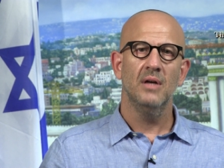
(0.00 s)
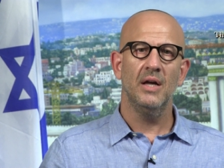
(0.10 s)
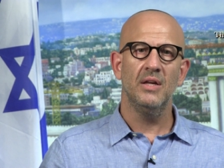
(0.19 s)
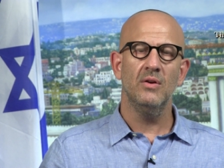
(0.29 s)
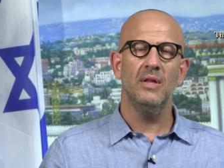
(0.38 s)
A
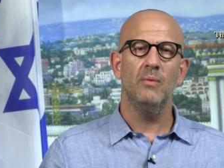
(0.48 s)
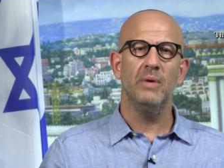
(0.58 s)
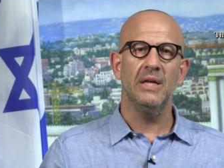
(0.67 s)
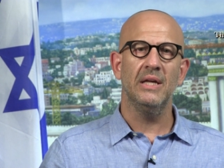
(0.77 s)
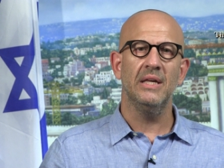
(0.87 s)
year that we
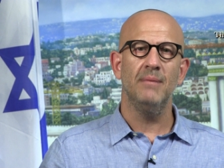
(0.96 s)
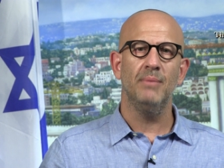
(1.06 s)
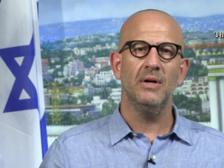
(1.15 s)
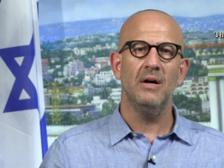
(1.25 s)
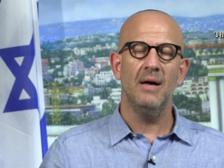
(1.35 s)
can keep
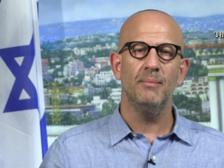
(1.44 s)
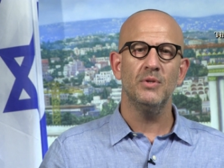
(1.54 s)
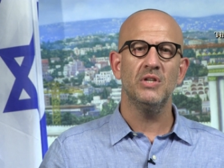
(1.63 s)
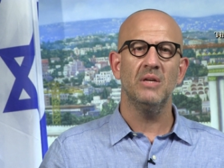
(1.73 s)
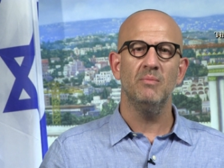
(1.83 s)

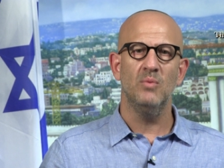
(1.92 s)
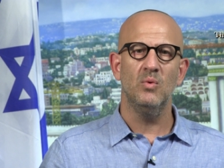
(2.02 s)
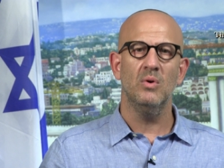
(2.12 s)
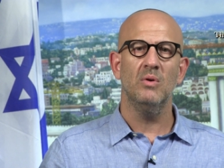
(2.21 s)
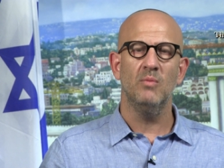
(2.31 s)
accomplishing
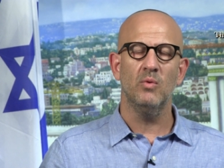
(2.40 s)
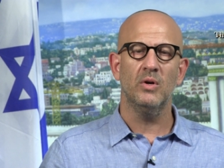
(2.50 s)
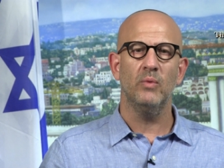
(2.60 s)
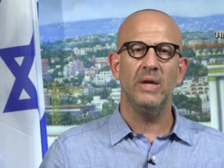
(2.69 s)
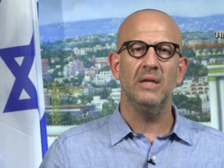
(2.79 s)
more and more
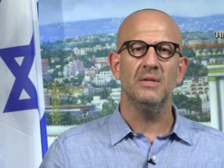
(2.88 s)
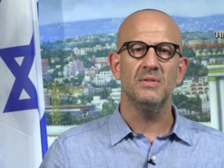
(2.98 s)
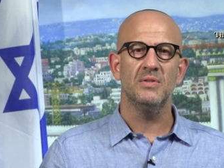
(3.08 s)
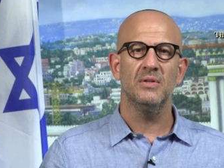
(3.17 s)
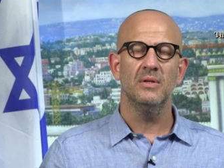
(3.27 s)

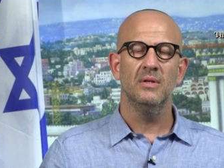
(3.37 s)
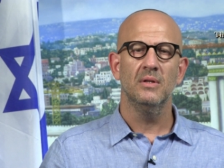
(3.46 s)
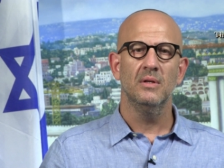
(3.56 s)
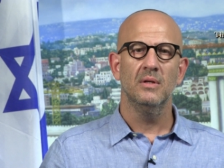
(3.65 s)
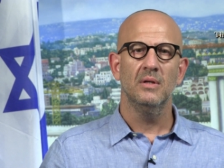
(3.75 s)
greatness
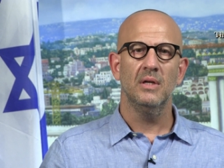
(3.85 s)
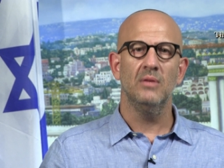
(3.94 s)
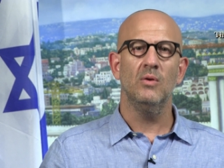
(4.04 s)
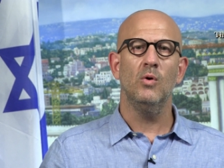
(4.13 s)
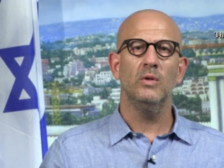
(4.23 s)
in
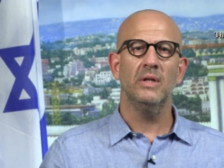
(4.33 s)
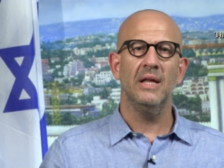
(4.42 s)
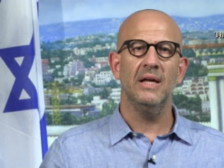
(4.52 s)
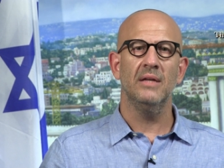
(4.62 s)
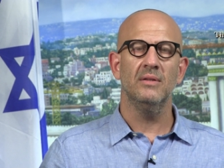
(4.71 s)
the holy
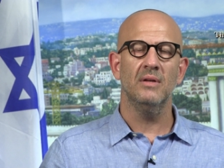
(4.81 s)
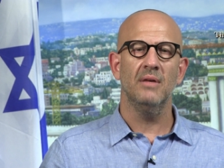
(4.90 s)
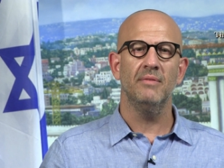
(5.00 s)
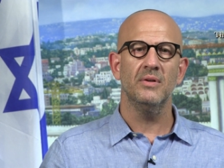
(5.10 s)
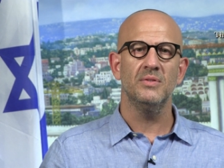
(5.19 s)
land
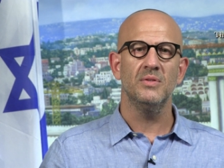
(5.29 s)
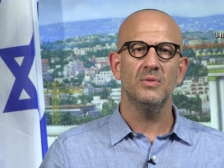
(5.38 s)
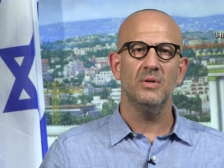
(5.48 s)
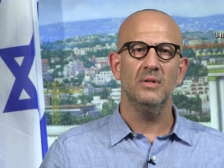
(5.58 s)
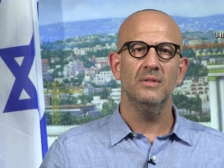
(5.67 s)
of Eretz
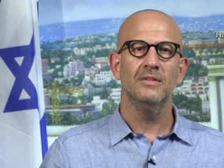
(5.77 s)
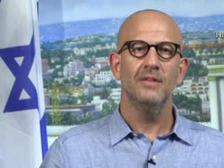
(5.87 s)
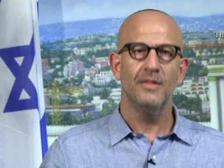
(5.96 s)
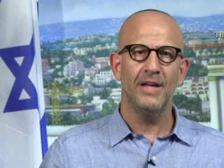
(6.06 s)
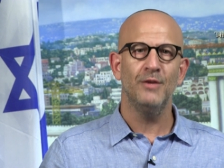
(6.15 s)
Yisrael.
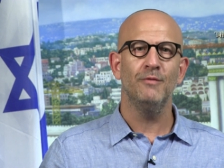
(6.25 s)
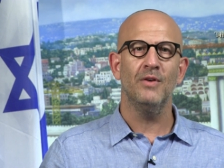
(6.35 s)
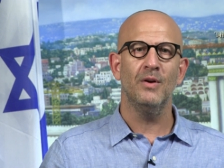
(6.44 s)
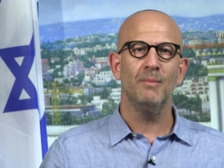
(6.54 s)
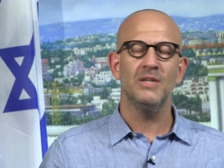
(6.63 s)
Thank you
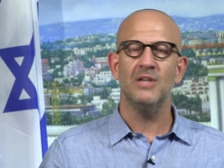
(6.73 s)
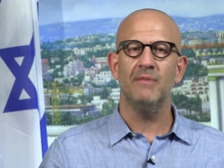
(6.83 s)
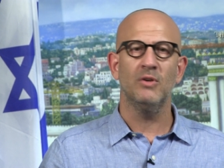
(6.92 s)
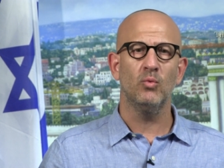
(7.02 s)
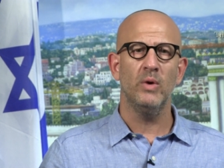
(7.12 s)
very much.
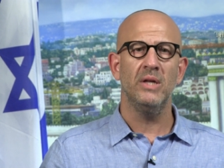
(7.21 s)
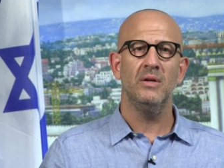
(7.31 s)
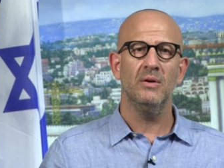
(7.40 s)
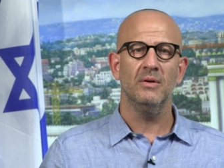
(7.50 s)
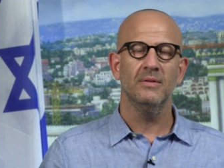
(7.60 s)
Have a great
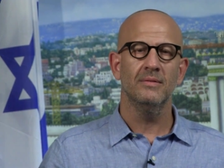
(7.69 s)
year.